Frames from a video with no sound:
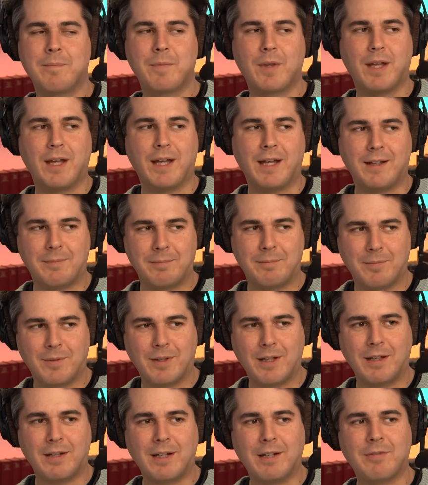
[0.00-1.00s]
And
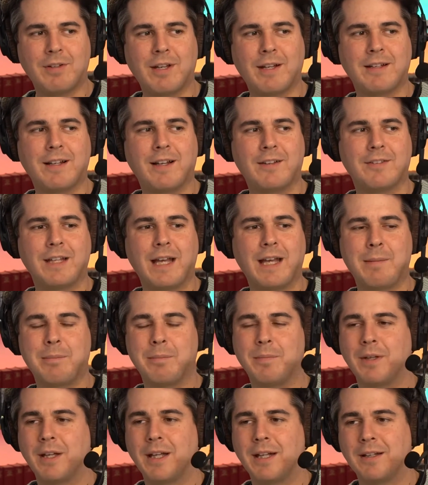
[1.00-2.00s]
if that doesn't
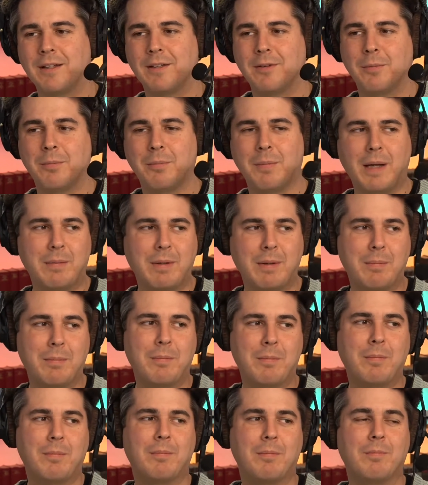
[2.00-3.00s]
happen, then you maybe
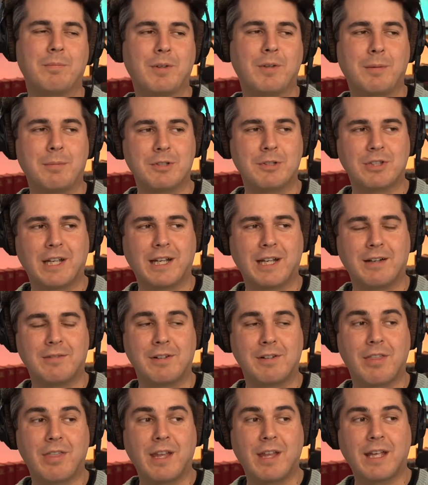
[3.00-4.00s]
double check
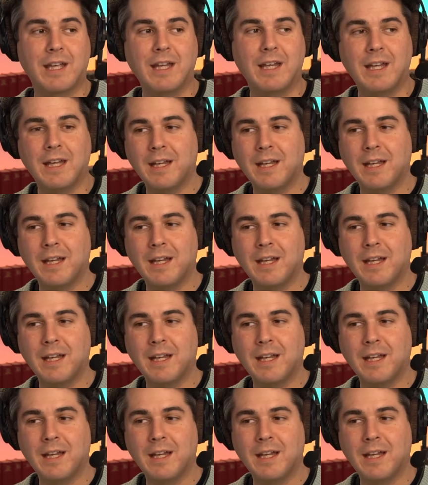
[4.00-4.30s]
everything.